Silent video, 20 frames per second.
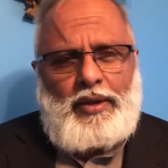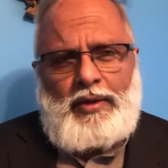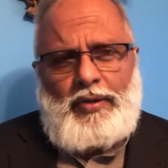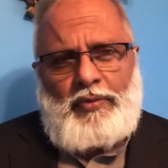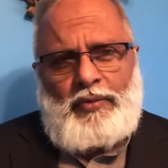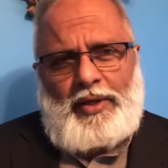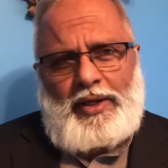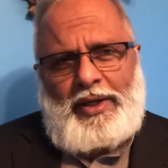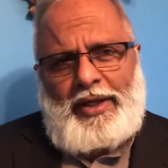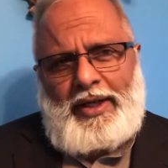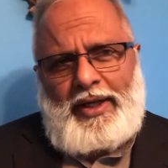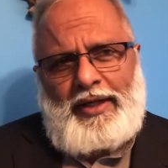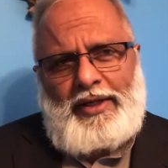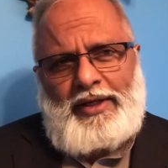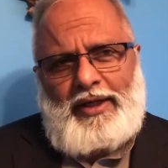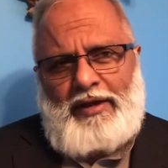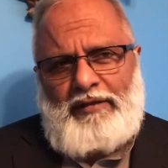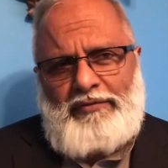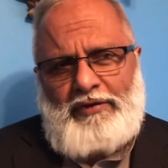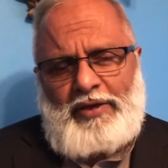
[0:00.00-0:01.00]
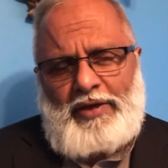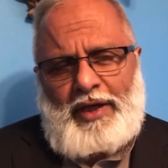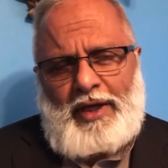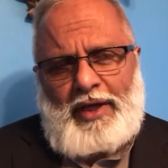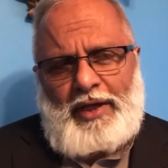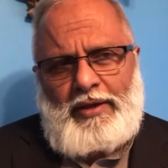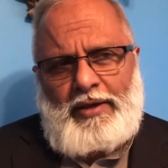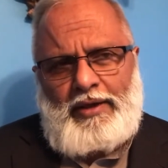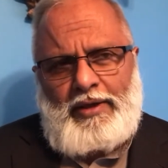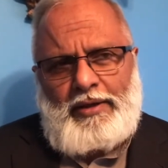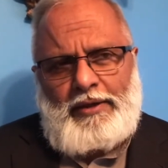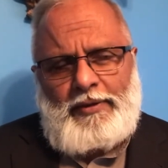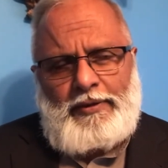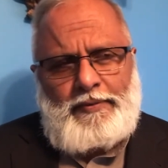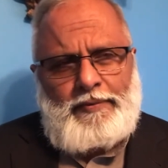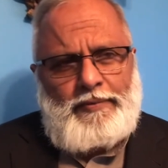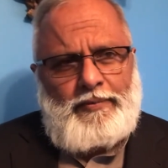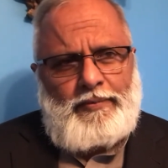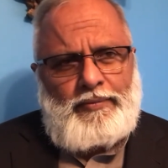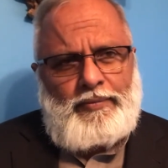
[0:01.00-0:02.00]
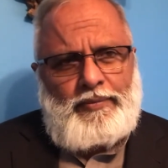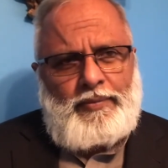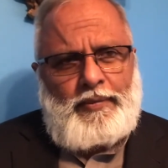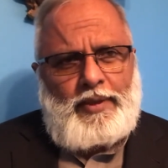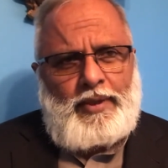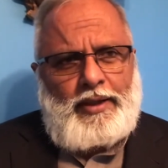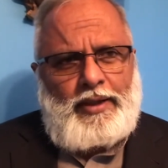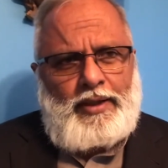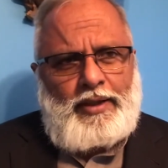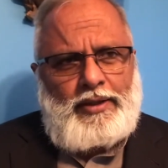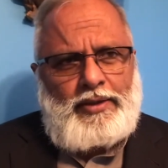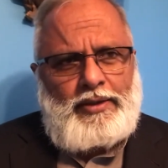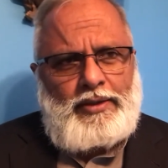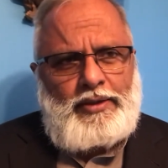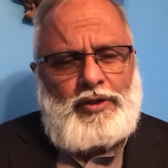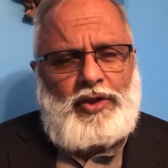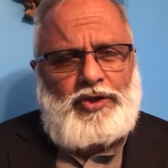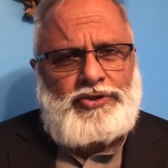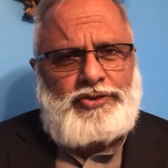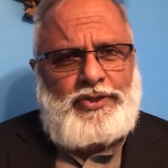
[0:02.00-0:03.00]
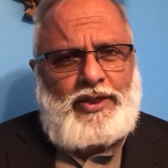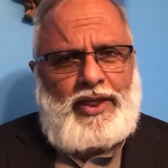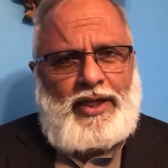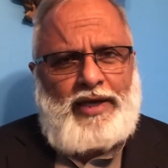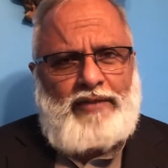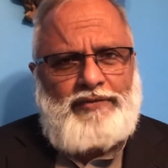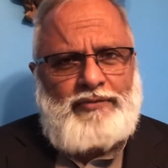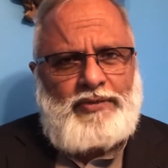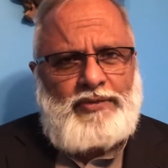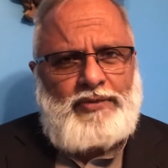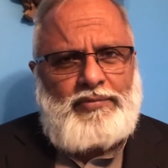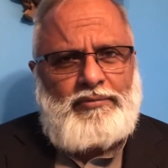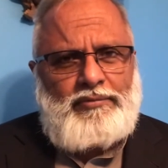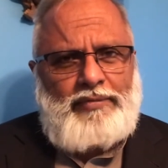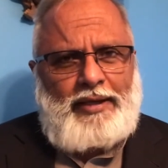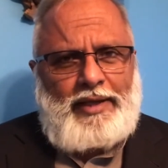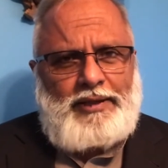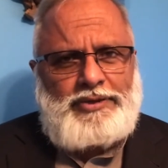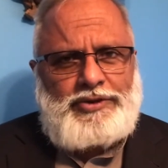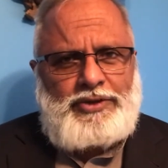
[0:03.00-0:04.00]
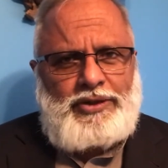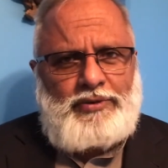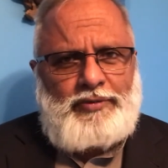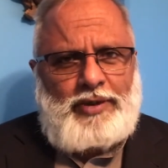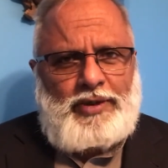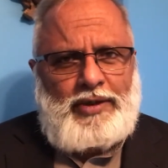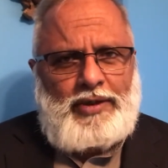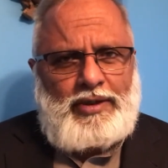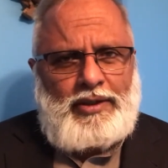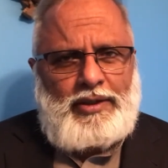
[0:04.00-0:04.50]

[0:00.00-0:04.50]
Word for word: When King David had uh, lusted after Bathsheba,